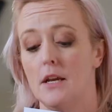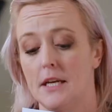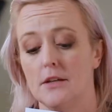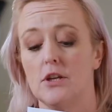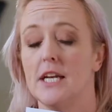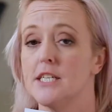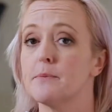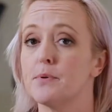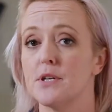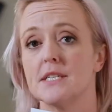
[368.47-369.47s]
and you do need
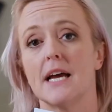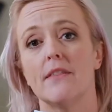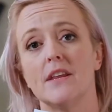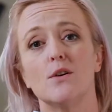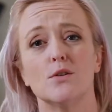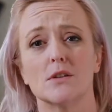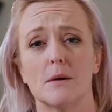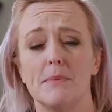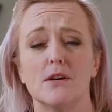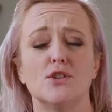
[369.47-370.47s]
to put down the
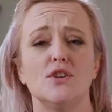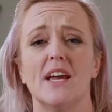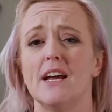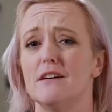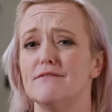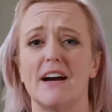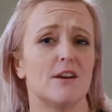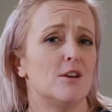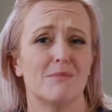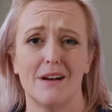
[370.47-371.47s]
order because you cannot
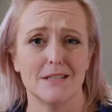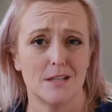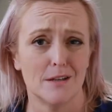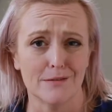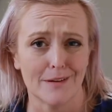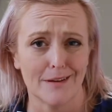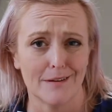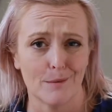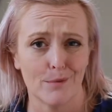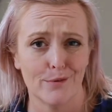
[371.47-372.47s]
vacuum unless you have
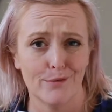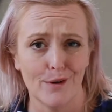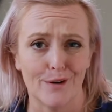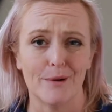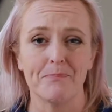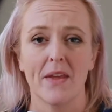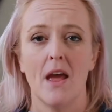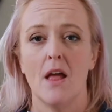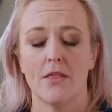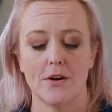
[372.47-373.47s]
cleaned up the floor,
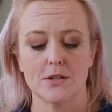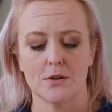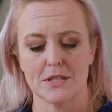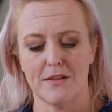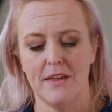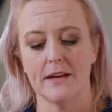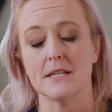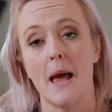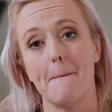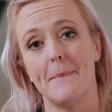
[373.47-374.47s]
those sorts of
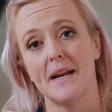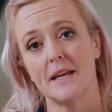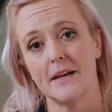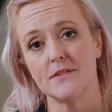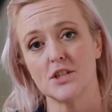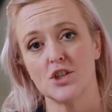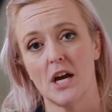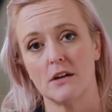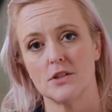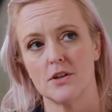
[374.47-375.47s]
things. But it gives a
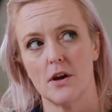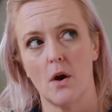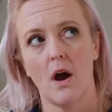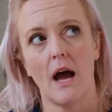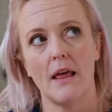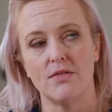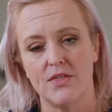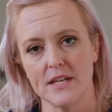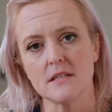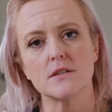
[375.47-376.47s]
child to know
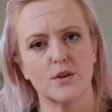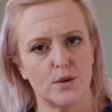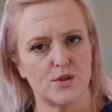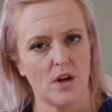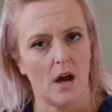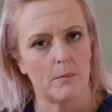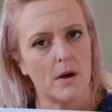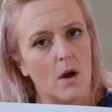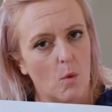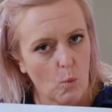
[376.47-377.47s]
this is a good
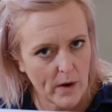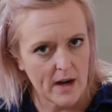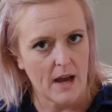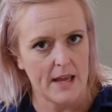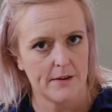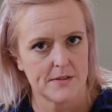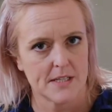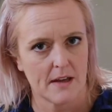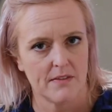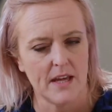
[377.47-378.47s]
job when I have
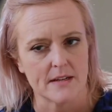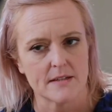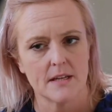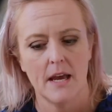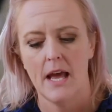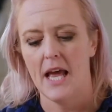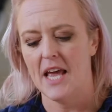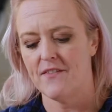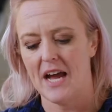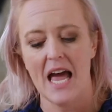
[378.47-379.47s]
done this.
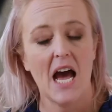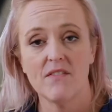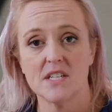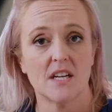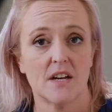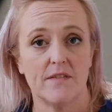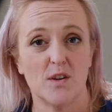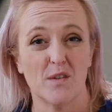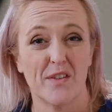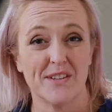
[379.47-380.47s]
If I haven't done a
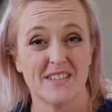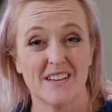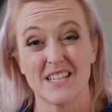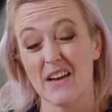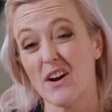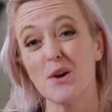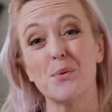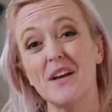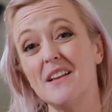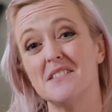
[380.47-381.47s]
few of those things, have I
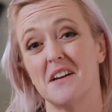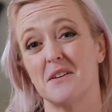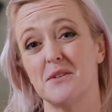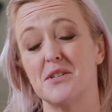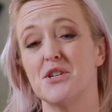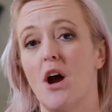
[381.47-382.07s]
really done a good